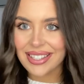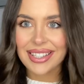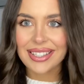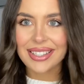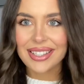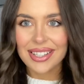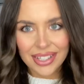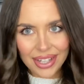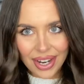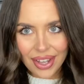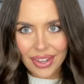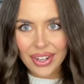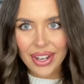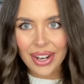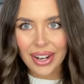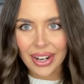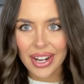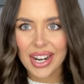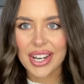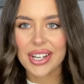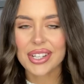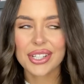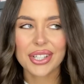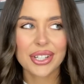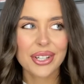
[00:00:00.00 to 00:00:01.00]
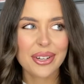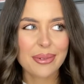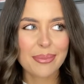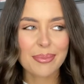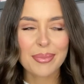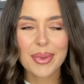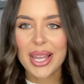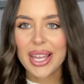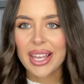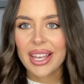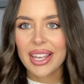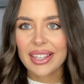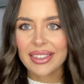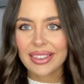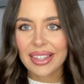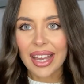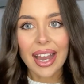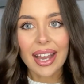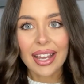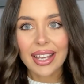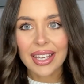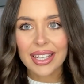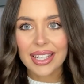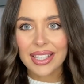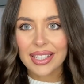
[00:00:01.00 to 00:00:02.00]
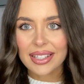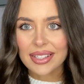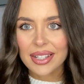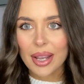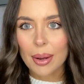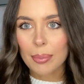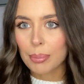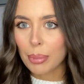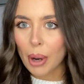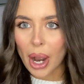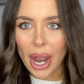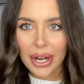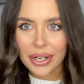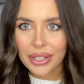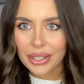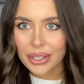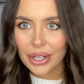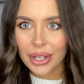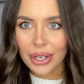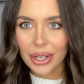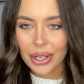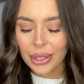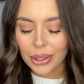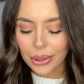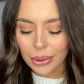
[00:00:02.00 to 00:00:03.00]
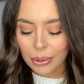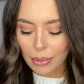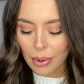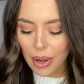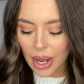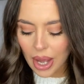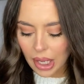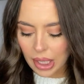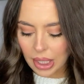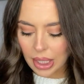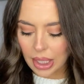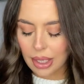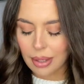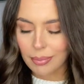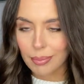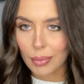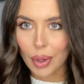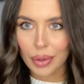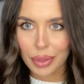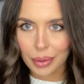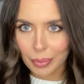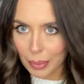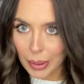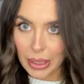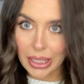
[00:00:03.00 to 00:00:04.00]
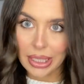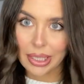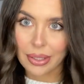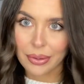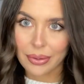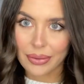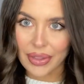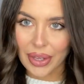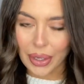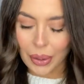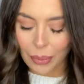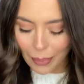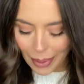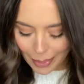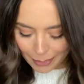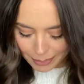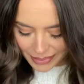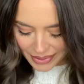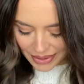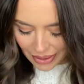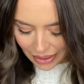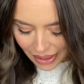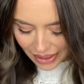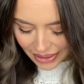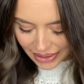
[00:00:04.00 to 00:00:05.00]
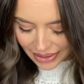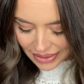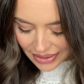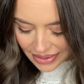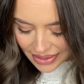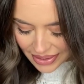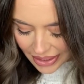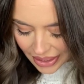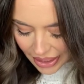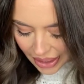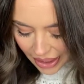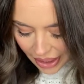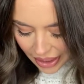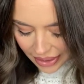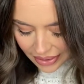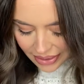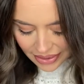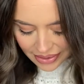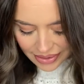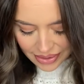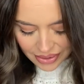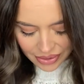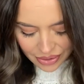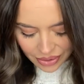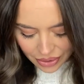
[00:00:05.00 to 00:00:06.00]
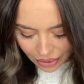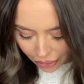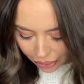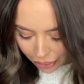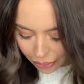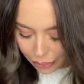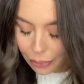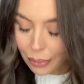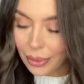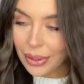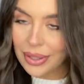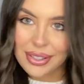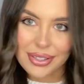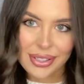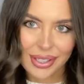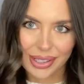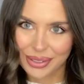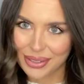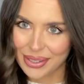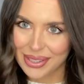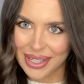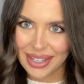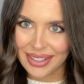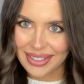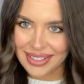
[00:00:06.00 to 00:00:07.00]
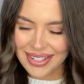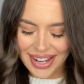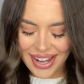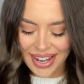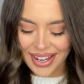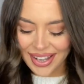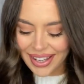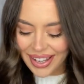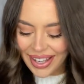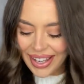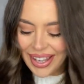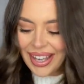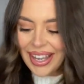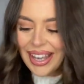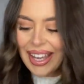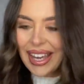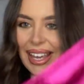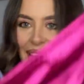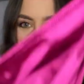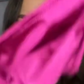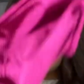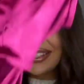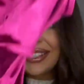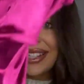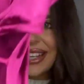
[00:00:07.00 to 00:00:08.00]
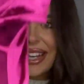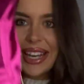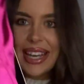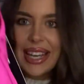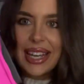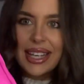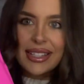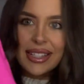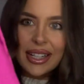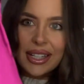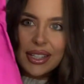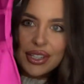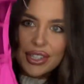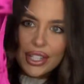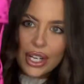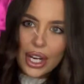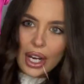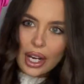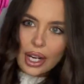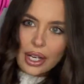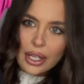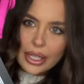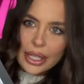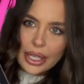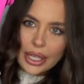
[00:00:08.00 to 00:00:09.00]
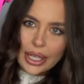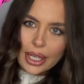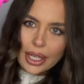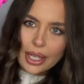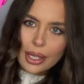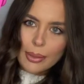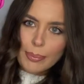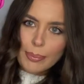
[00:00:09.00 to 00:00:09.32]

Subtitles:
is another item that is brand new on the Pretty Little Thing website. This is so, so sexy. It is a darker